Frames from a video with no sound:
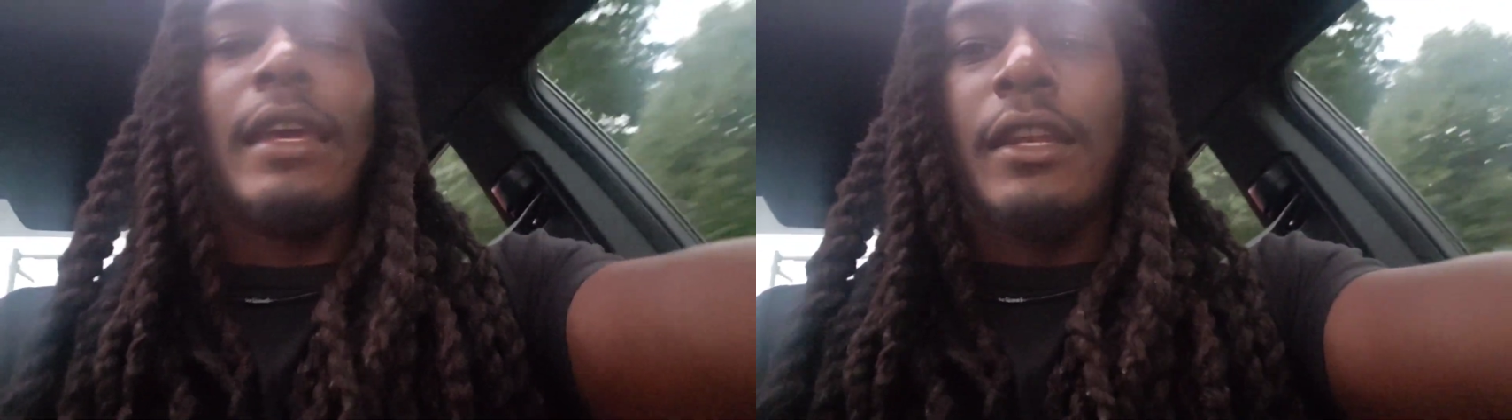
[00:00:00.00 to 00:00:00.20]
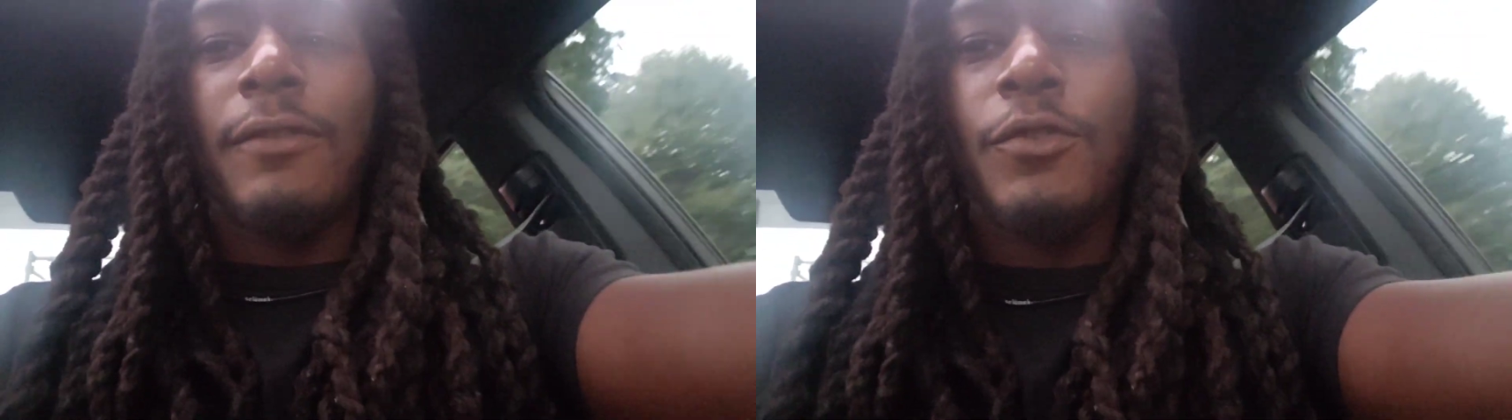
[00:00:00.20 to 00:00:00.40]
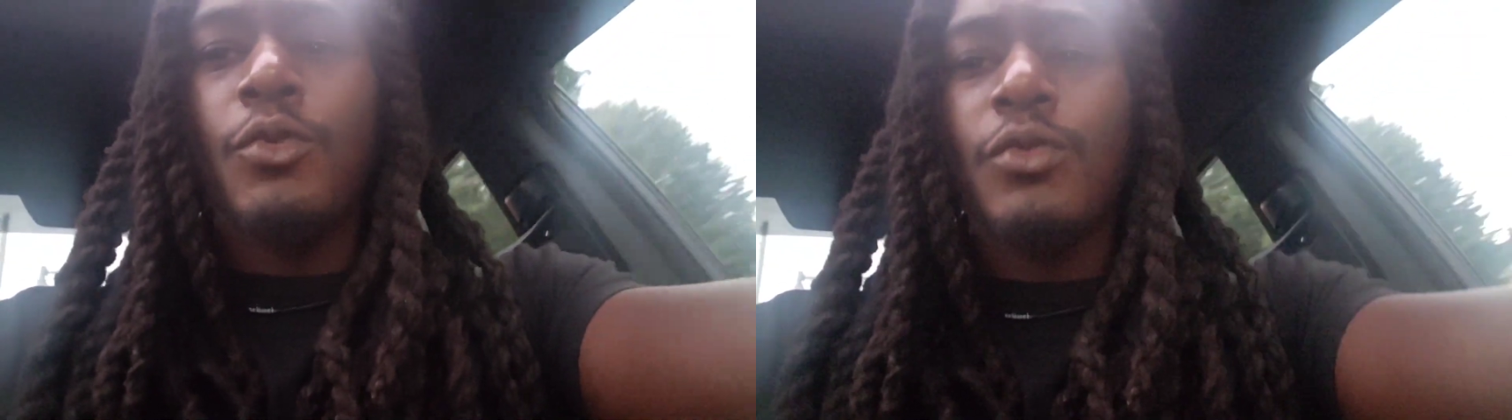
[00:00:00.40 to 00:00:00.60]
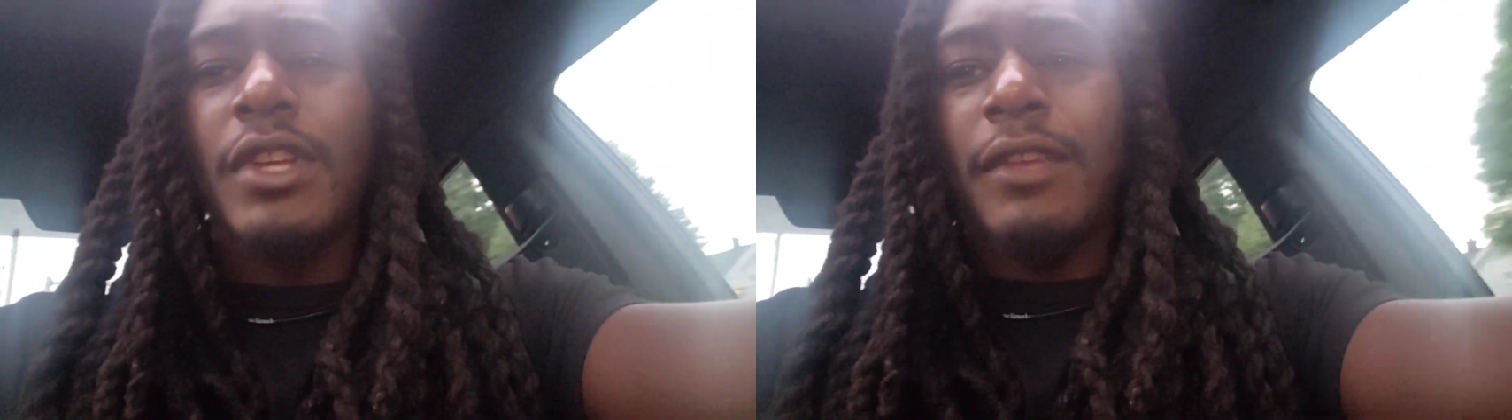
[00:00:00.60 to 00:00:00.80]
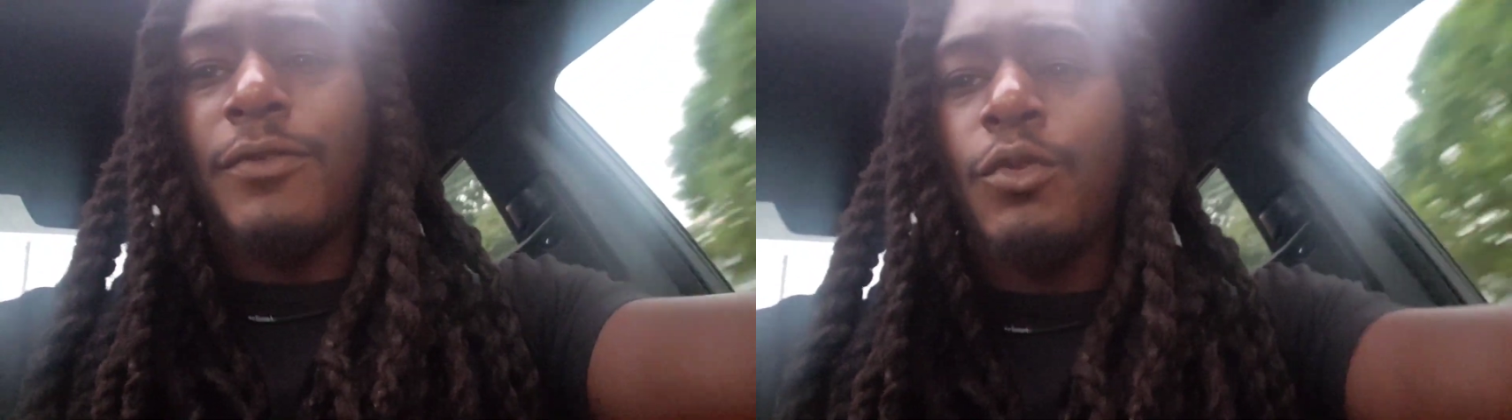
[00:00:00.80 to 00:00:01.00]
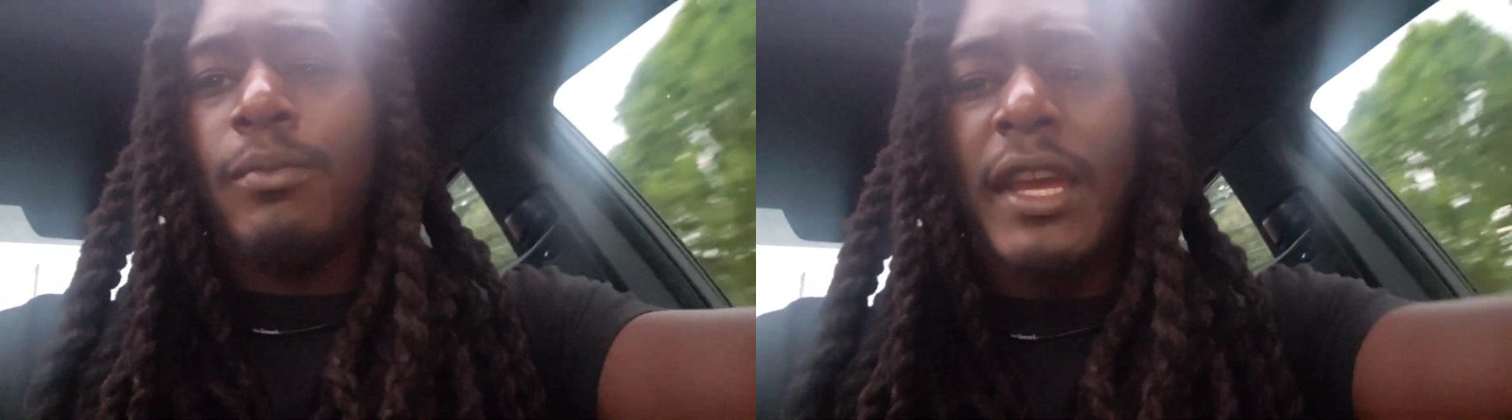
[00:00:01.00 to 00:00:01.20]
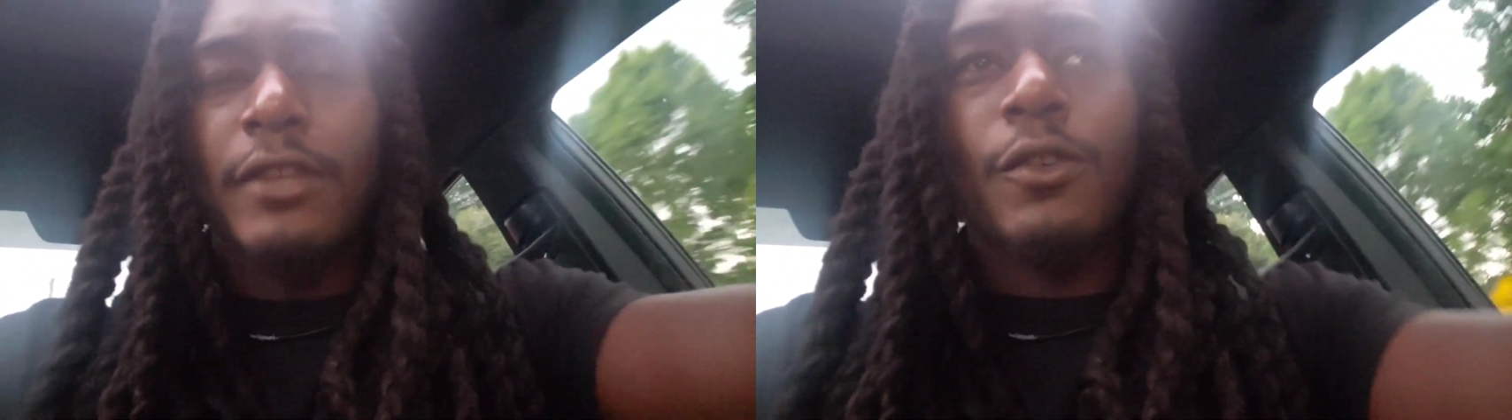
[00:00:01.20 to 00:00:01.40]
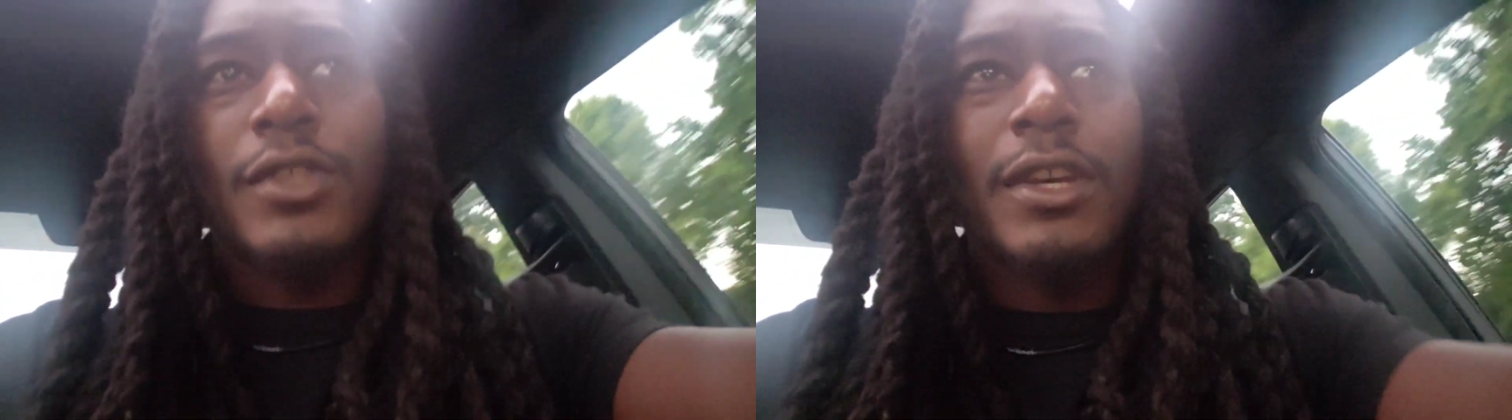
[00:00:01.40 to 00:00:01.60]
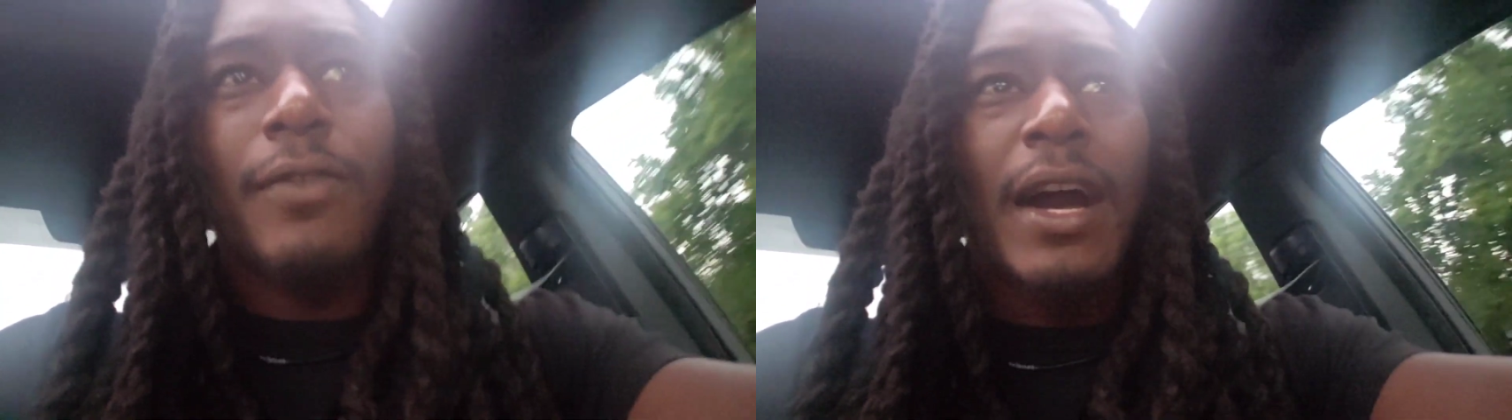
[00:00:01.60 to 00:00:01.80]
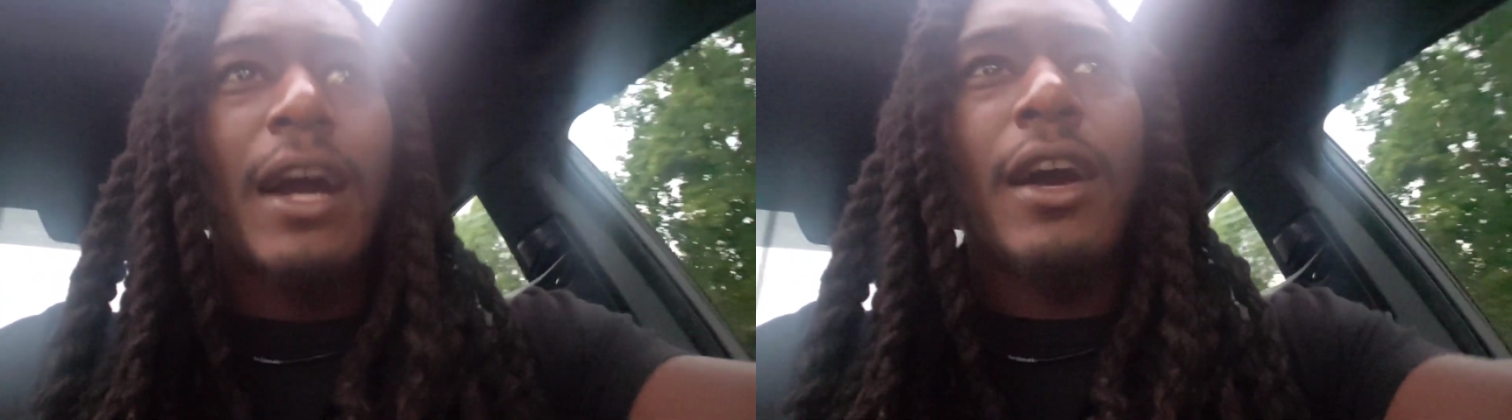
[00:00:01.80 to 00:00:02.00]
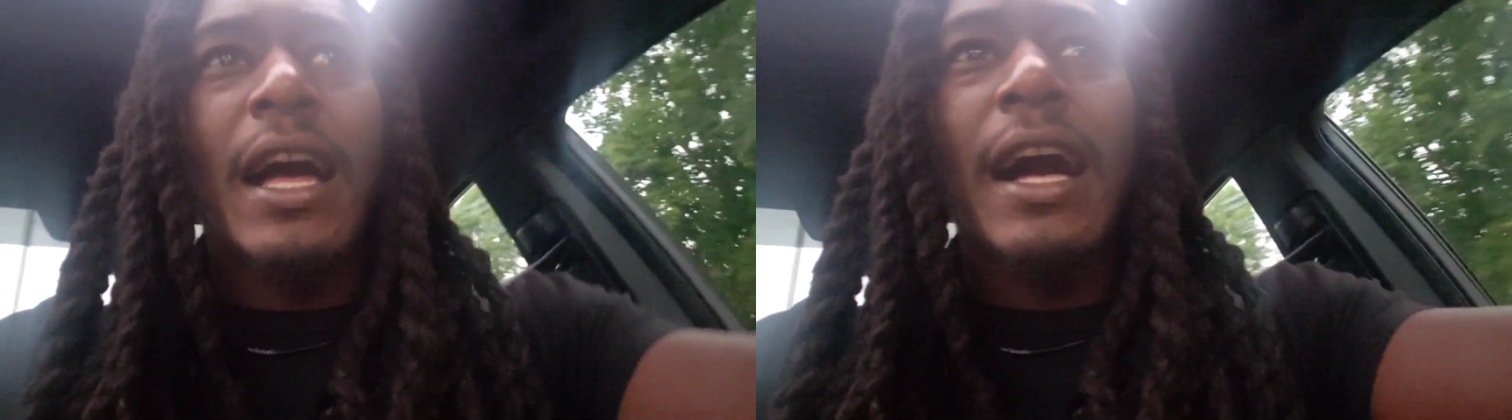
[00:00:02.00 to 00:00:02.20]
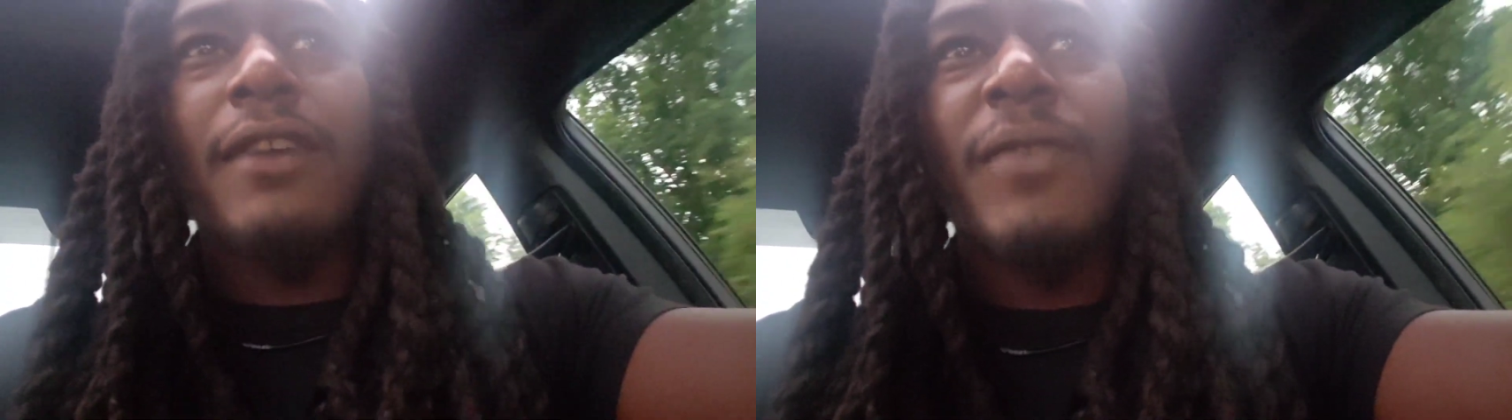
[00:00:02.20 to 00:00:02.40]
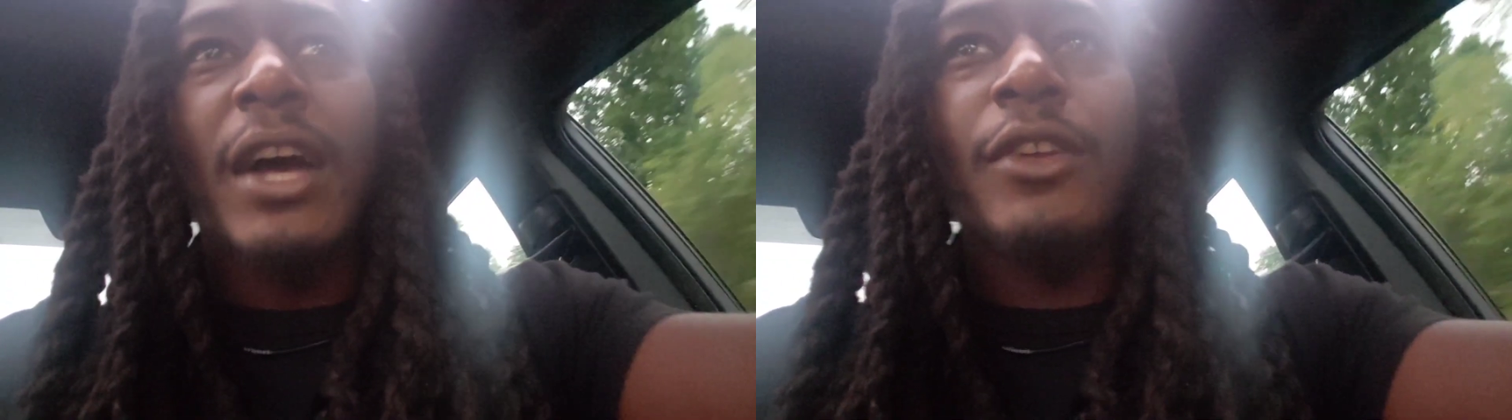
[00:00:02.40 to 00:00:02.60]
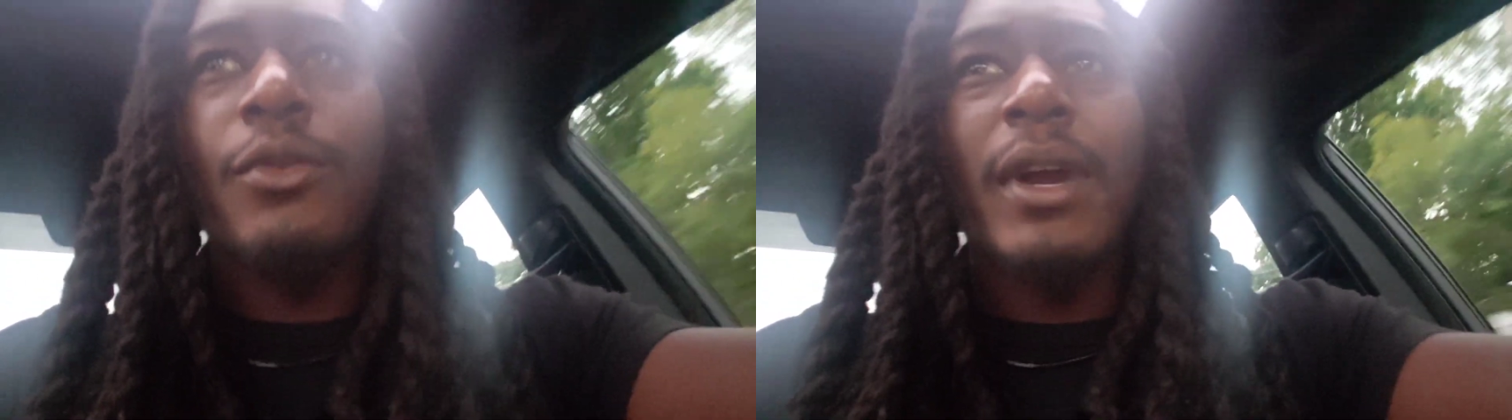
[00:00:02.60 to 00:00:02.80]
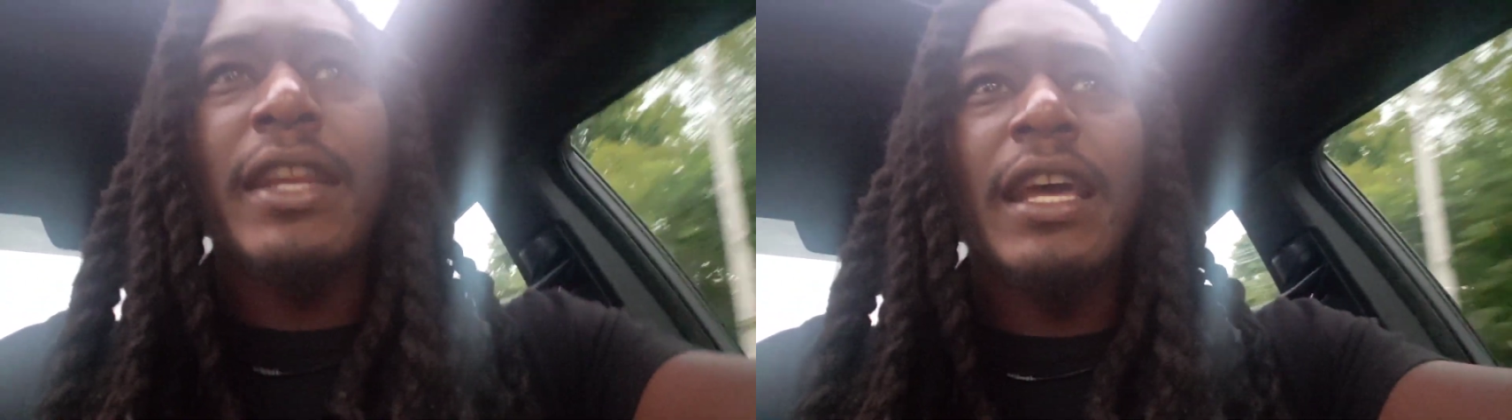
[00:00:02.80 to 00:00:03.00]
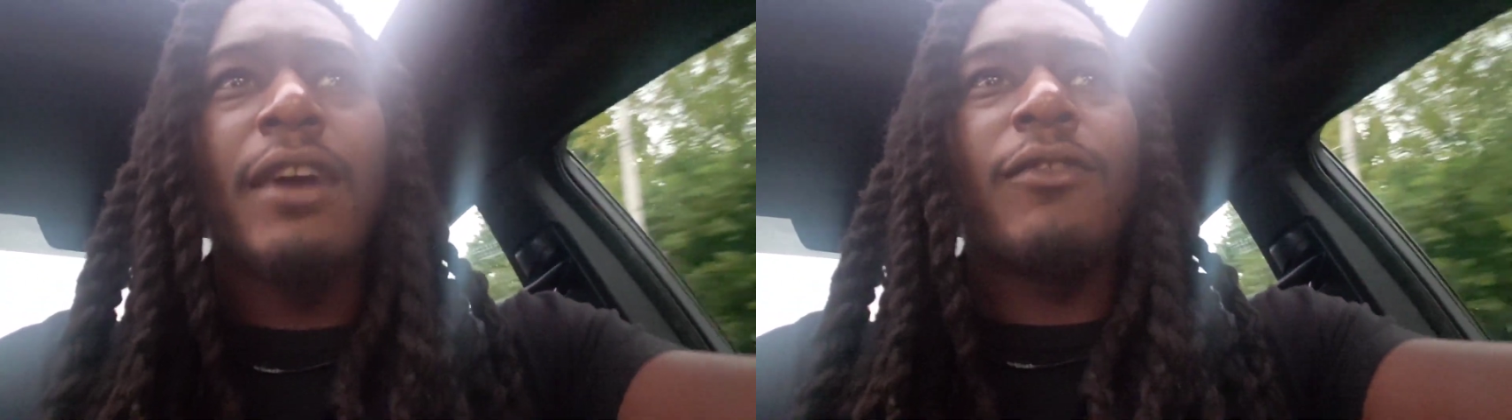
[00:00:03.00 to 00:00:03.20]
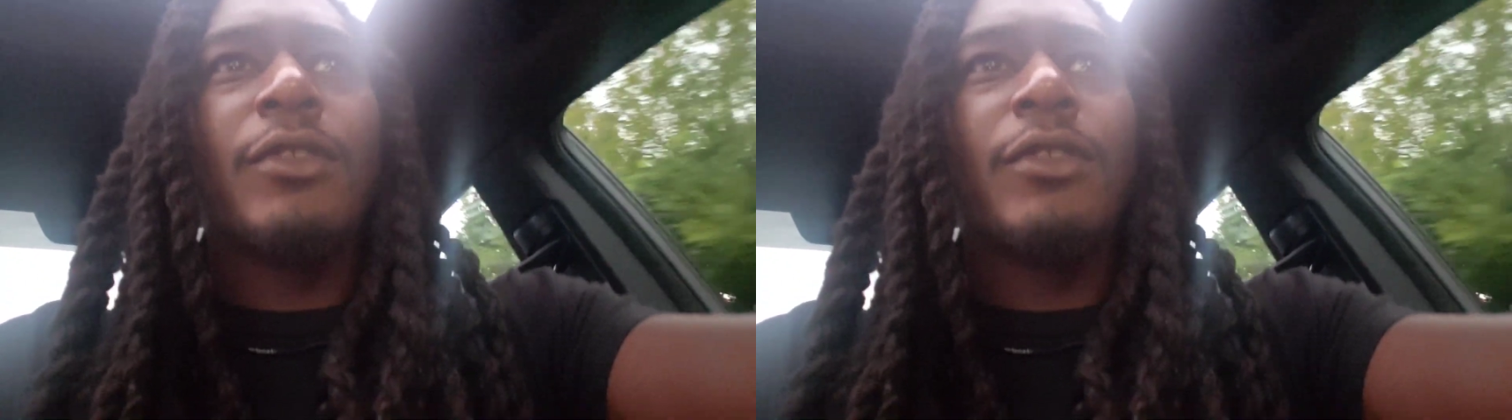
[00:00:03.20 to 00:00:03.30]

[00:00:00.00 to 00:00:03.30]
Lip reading: And if you make yourself high value right now,